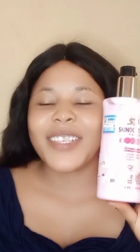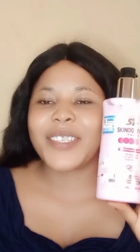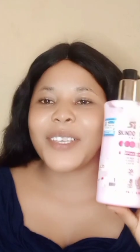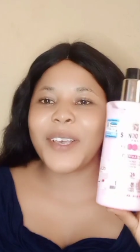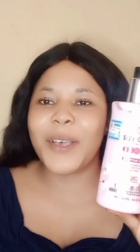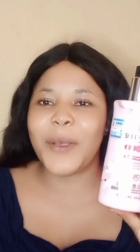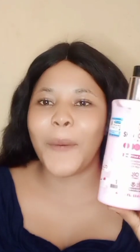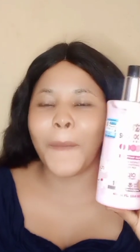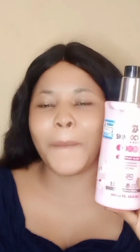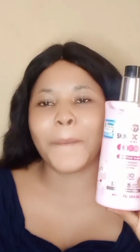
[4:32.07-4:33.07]

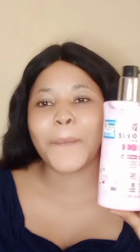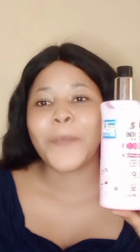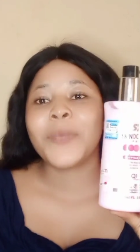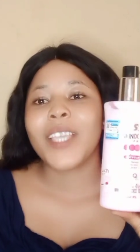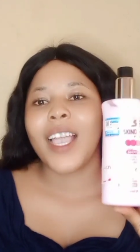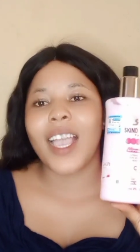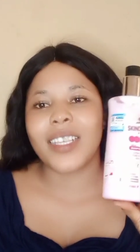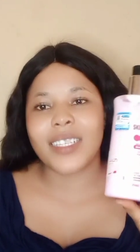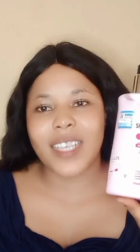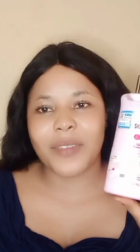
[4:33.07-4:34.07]
So
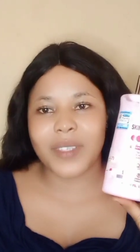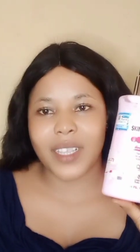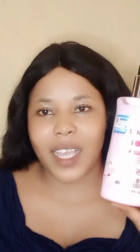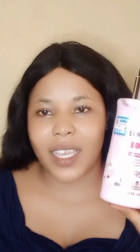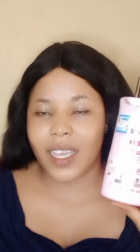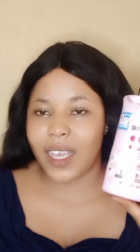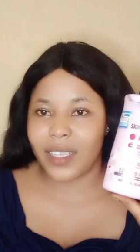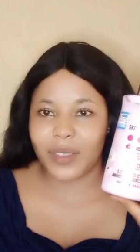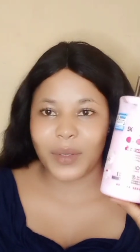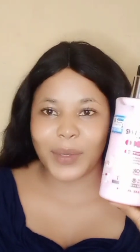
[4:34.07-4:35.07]
I just have to like,
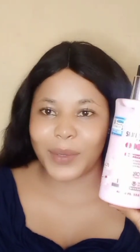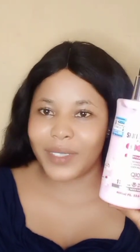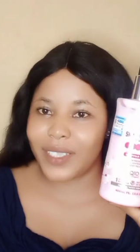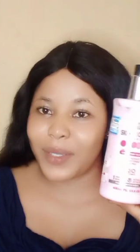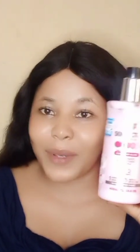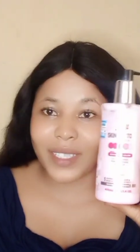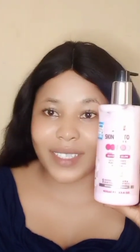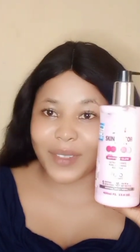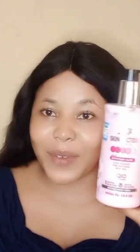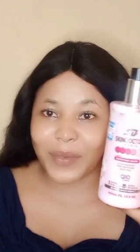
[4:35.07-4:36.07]
no, this one
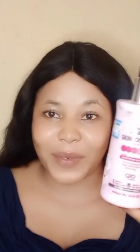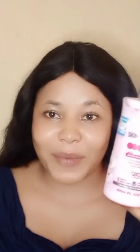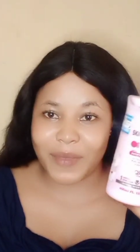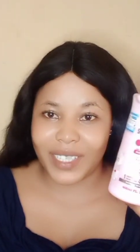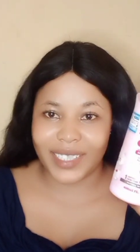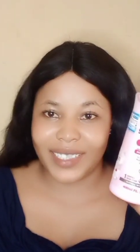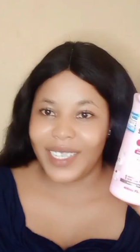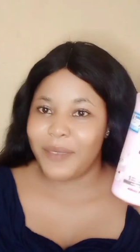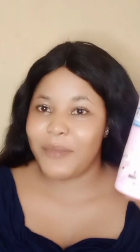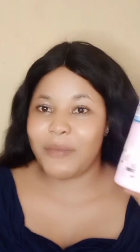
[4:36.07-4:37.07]
is not for me.
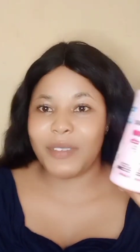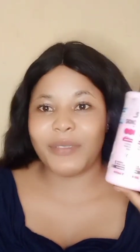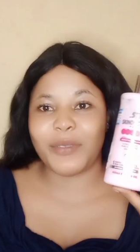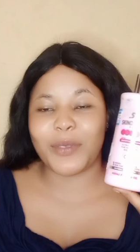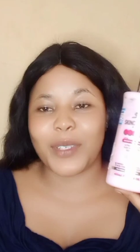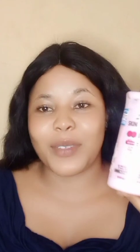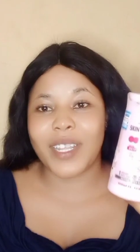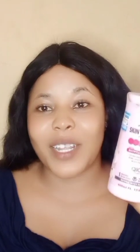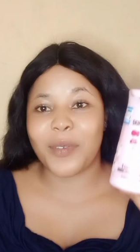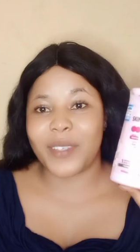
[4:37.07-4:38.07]
Maybe it was
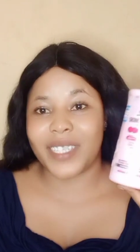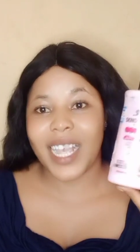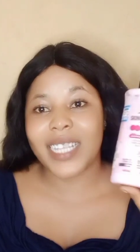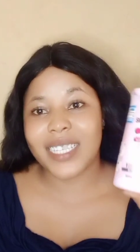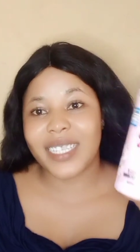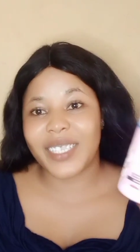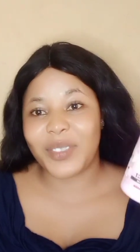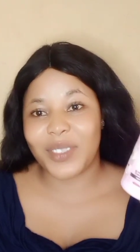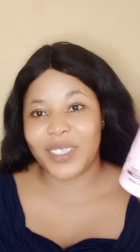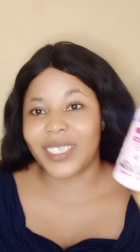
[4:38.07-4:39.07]
when I was starting the
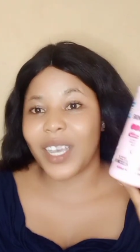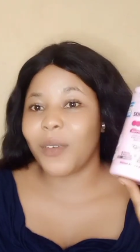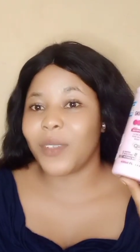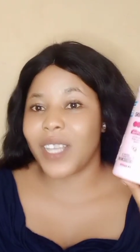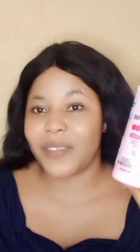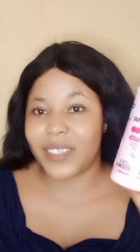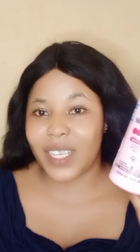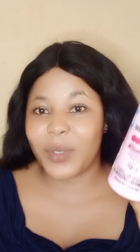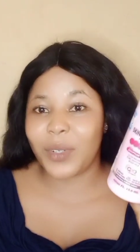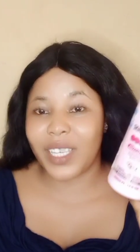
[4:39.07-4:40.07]
journey, I would have
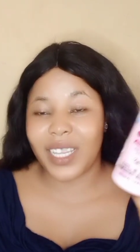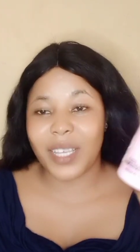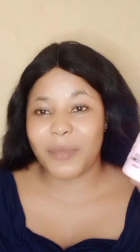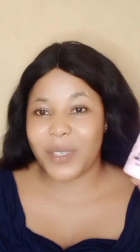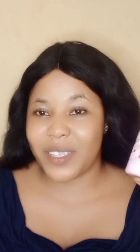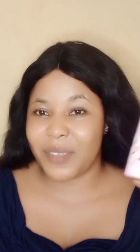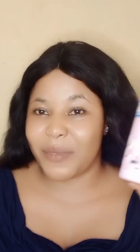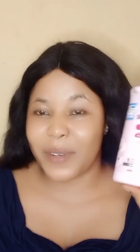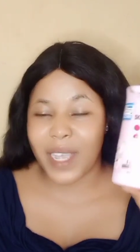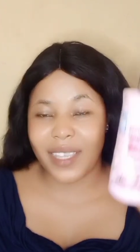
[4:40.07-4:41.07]
said, okay, let me use
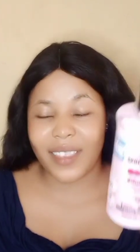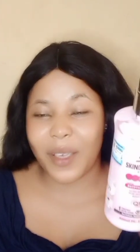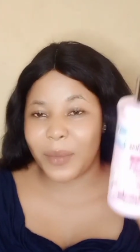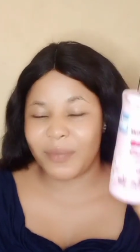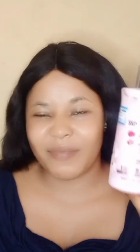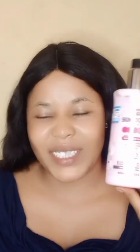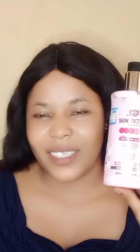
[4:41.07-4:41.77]
it. But right now,